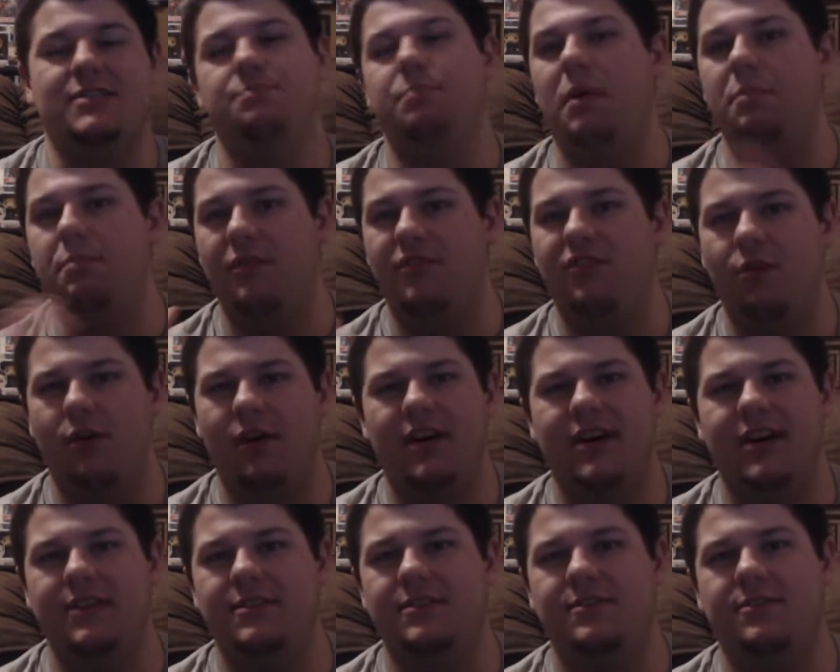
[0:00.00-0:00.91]
But before I
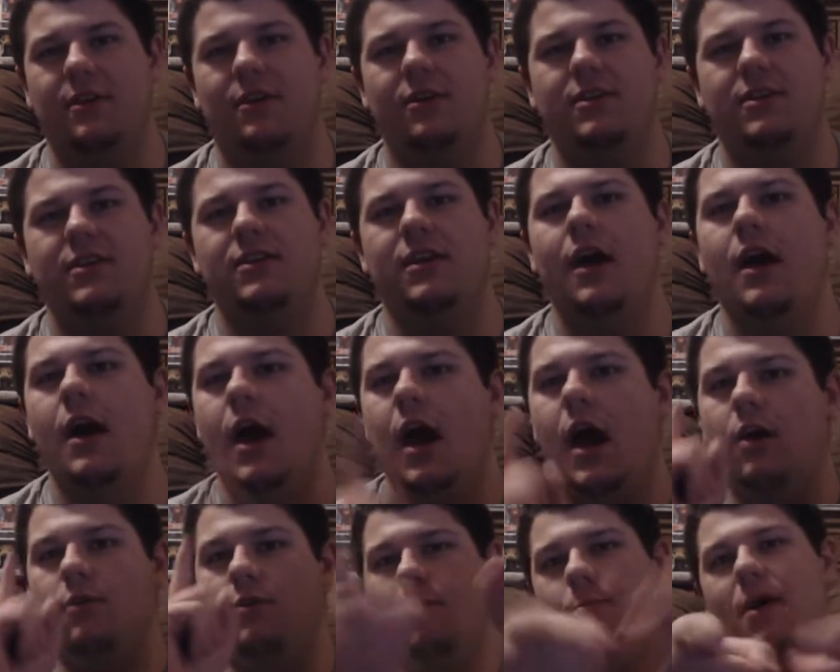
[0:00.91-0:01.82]
get started,
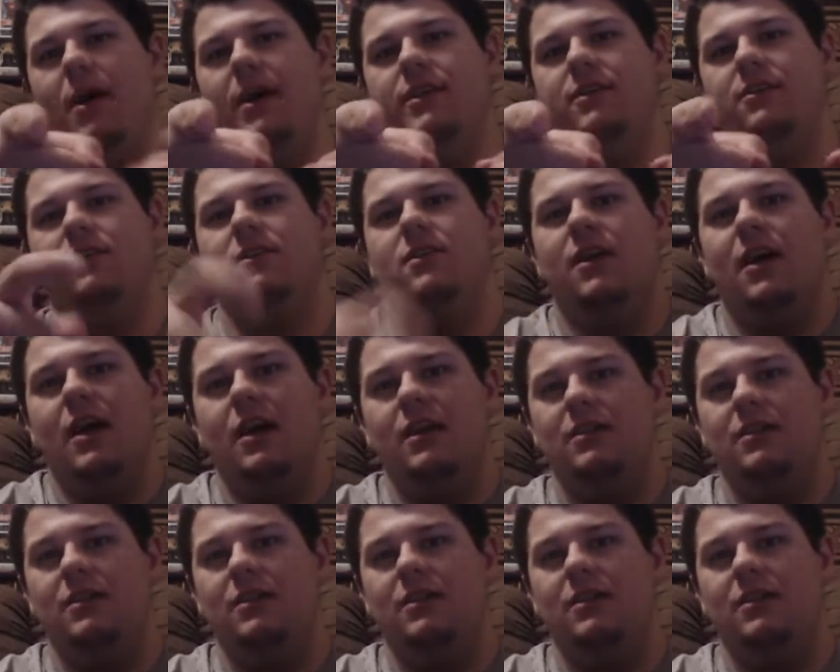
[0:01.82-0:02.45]
a reminder,